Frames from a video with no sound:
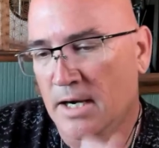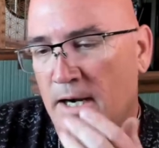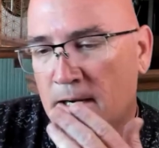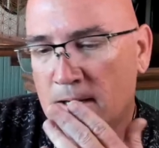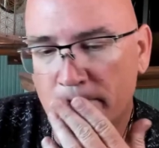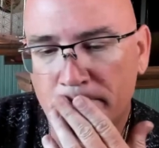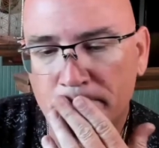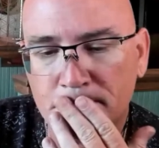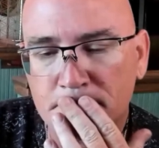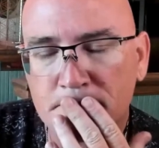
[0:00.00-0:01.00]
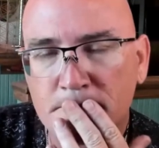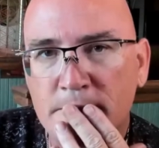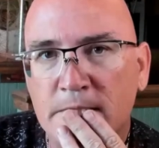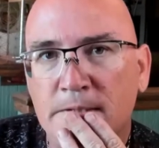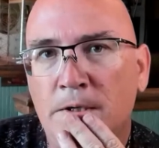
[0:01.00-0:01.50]
Um,
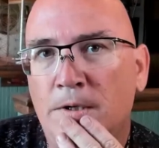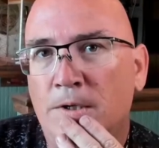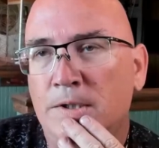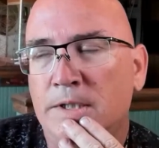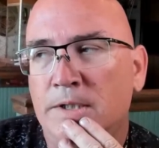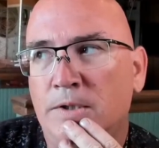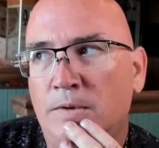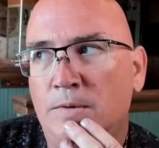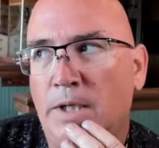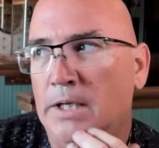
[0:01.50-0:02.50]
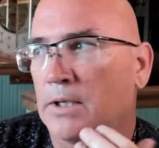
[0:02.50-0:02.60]
no, you know,